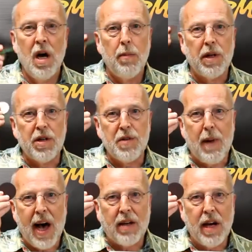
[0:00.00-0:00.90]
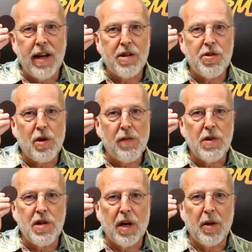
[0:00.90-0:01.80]
but this magnetic
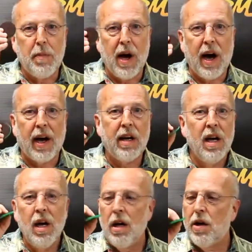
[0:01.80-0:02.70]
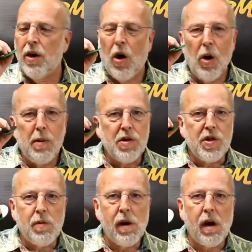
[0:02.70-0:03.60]
surface on the back, you'd almost
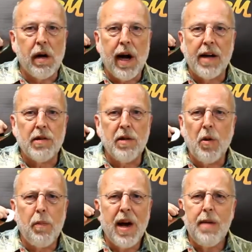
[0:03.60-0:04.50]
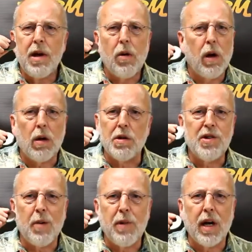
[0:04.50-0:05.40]
swear it has a little baby oil or
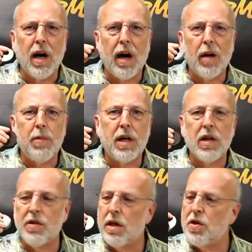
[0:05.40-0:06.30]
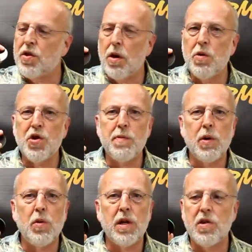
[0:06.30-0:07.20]
something on it because it is so
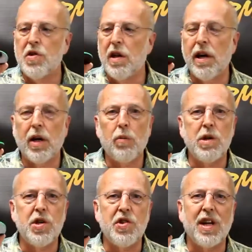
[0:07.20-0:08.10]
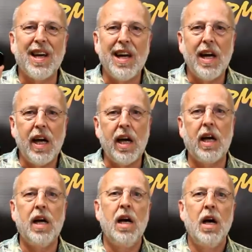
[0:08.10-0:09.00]
smooth and slick, which is the
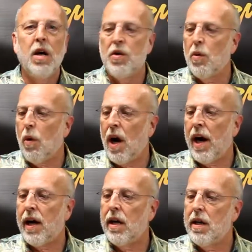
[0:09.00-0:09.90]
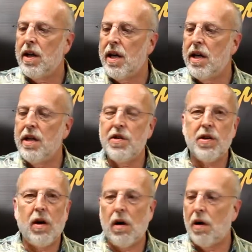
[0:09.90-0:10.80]
key to why these
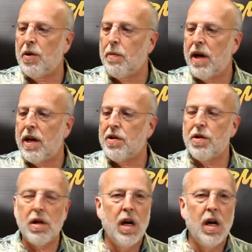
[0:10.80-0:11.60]
are the best